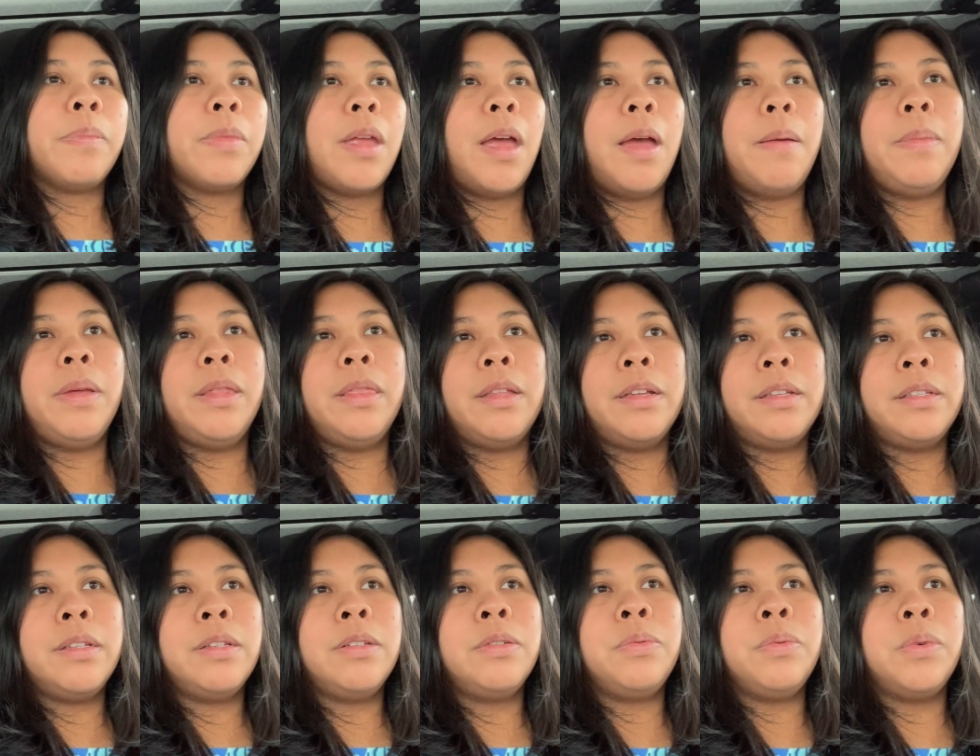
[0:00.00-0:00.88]
I mean,
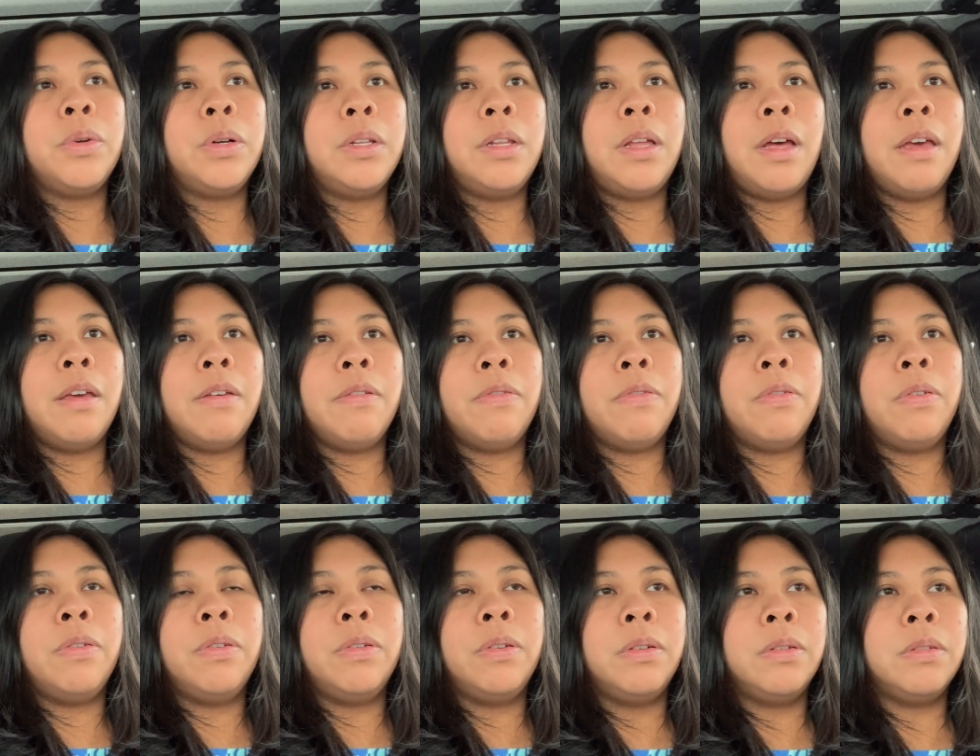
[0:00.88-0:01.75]
this is real life
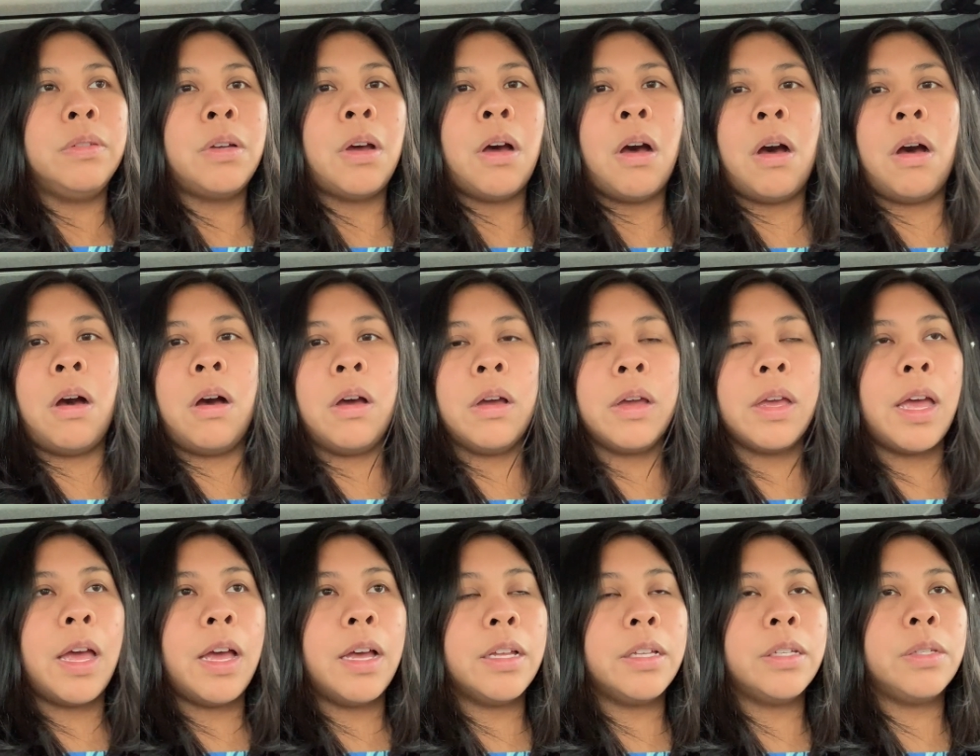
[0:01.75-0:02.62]
talk
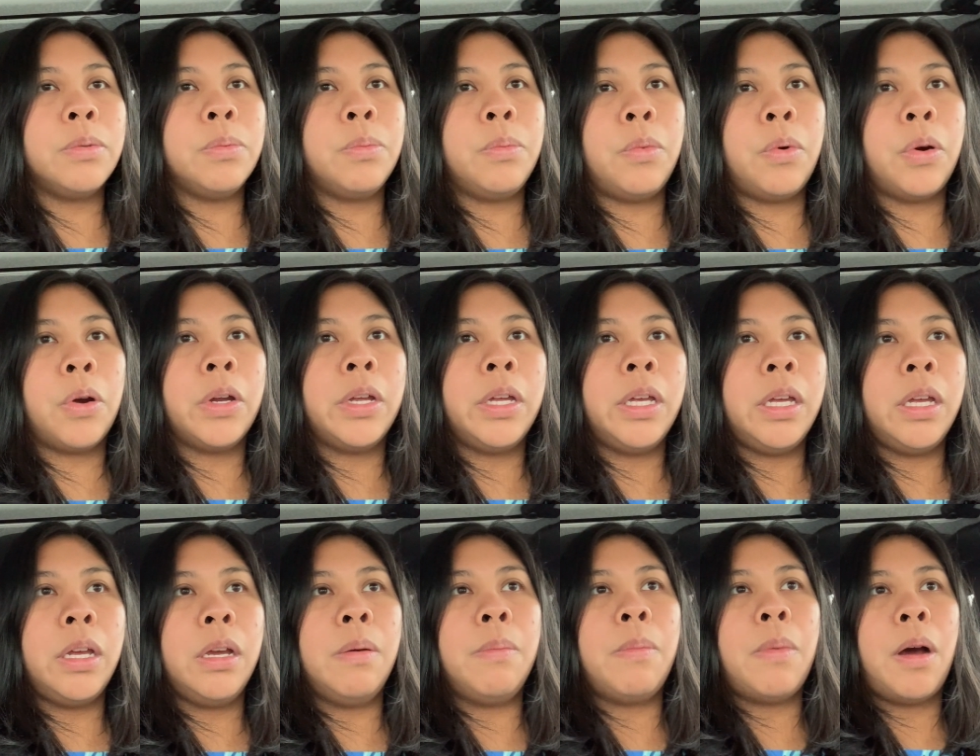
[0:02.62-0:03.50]
as
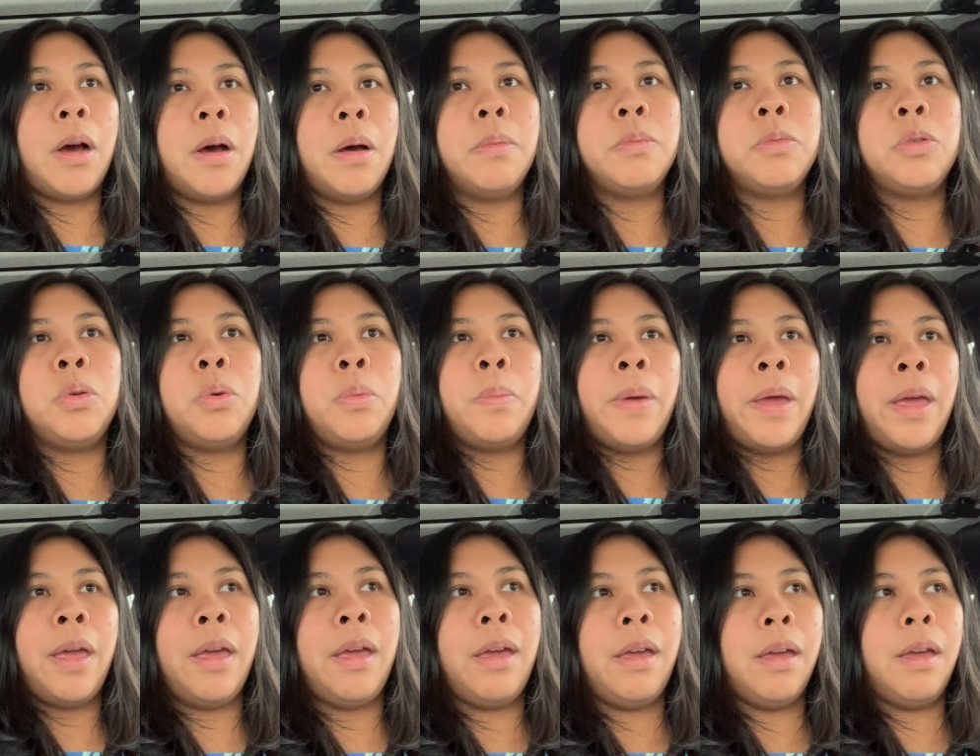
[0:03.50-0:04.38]
working moms who
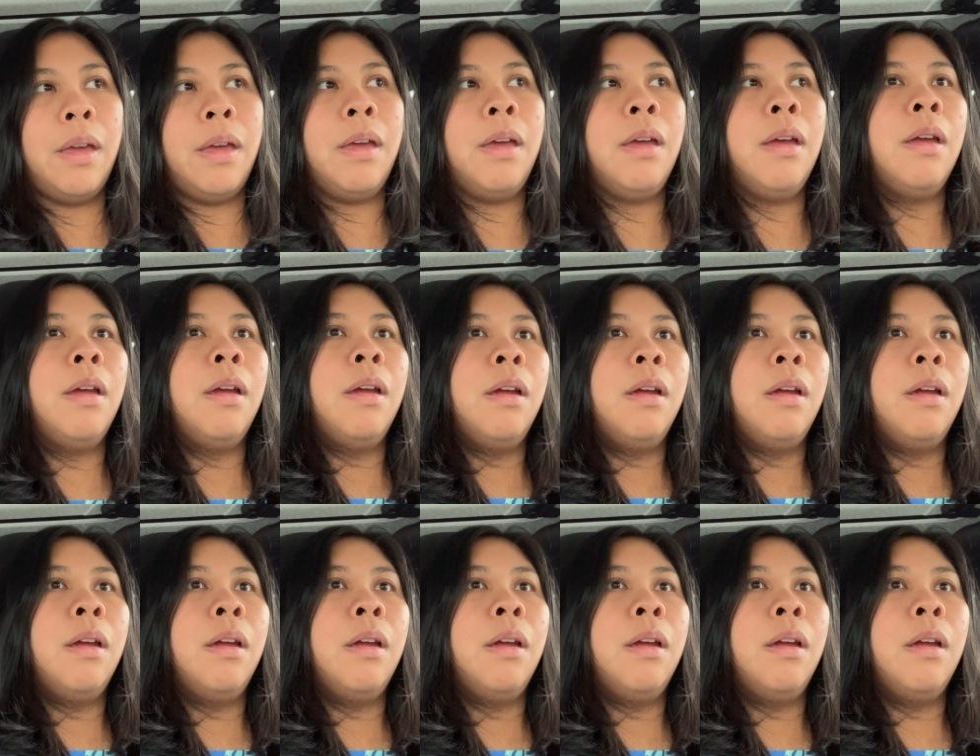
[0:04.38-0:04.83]
pay